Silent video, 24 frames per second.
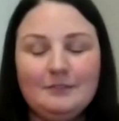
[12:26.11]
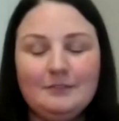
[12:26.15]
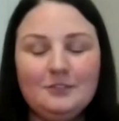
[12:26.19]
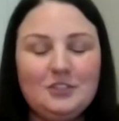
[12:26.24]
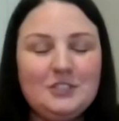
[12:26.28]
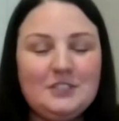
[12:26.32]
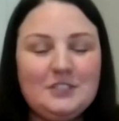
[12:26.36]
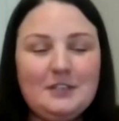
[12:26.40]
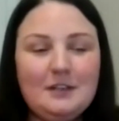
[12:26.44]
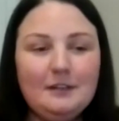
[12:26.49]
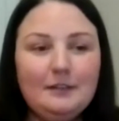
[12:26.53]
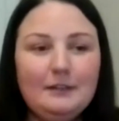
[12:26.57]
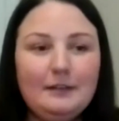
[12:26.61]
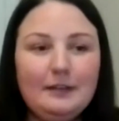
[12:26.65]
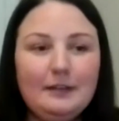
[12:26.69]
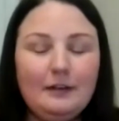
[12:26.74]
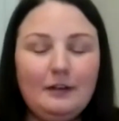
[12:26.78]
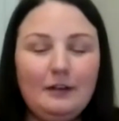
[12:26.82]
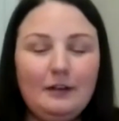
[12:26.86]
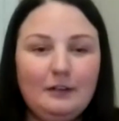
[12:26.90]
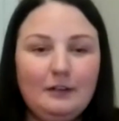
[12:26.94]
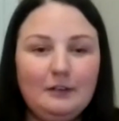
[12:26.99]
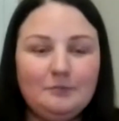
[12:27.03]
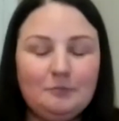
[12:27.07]
just a
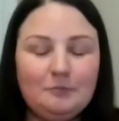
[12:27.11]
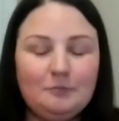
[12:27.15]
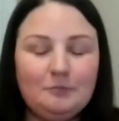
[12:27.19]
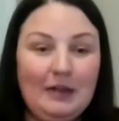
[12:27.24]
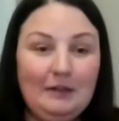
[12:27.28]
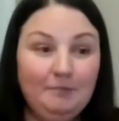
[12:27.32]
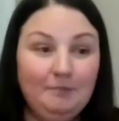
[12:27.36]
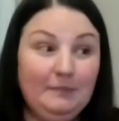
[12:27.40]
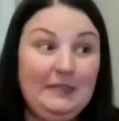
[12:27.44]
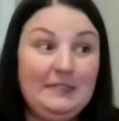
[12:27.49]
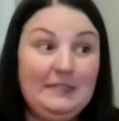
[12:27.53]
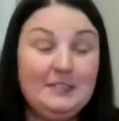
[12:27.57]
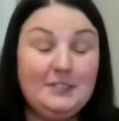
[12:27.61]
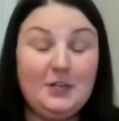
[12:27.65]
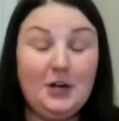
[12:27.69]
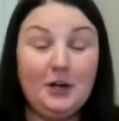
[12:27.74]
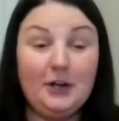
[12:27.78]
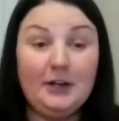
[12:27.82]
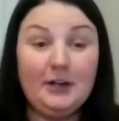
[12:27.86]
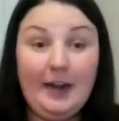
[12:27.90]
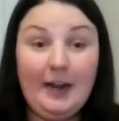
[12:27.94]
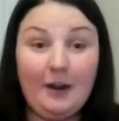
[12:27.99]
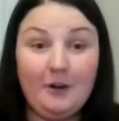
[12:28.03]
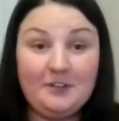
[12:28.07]
little, well, it
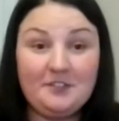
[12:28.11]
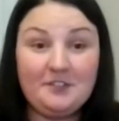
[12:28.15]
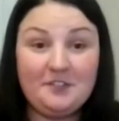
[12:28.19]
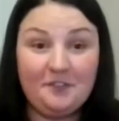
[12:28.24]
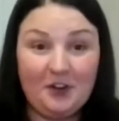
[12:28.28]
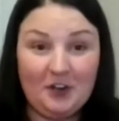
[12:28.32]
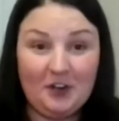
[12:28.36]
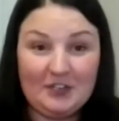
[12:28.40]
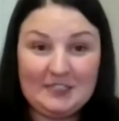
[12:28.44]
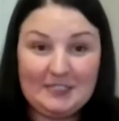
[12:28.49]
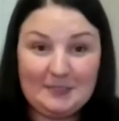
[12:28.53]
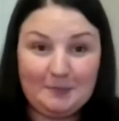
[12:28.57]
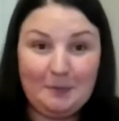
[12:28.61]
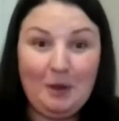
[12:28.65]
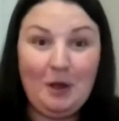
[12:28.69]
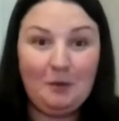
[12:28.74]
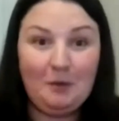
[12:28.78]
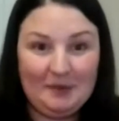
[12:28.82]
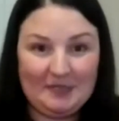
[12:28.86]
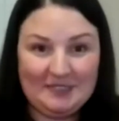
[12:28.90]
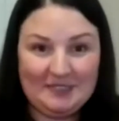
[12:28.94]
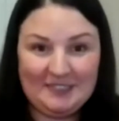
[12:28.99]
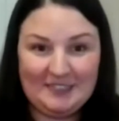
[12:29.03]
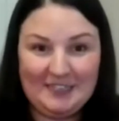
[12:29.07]
started out as a very small
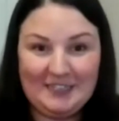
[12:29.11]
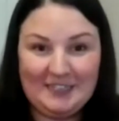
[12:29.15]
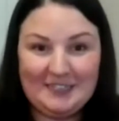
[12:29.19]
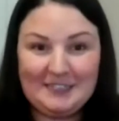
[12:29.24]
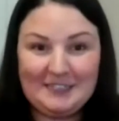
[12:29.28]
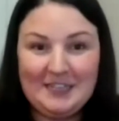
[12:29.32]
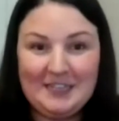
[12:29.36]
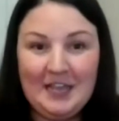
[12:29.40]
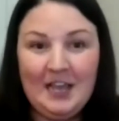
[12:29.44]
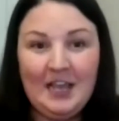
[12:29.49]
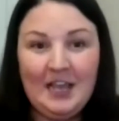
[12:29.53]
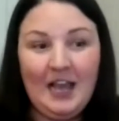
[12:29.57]
business